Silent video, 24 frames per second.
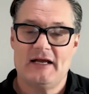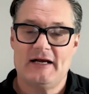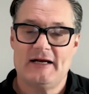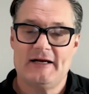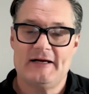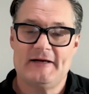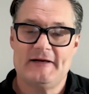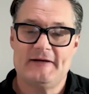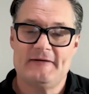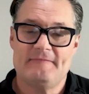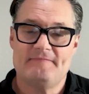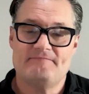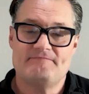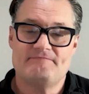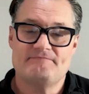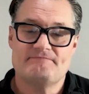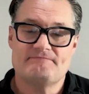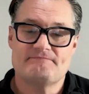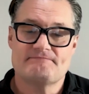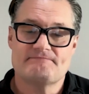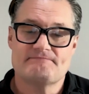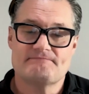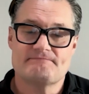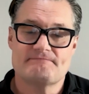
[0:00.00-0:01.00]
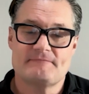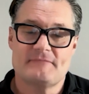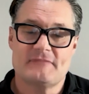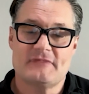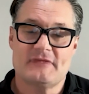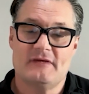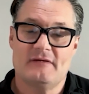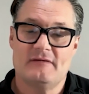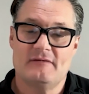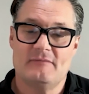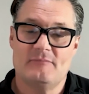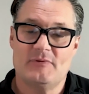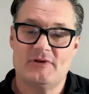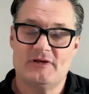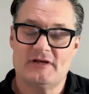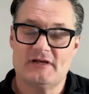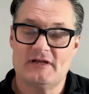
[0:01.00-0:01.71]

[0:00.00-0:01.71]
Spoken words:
Um, but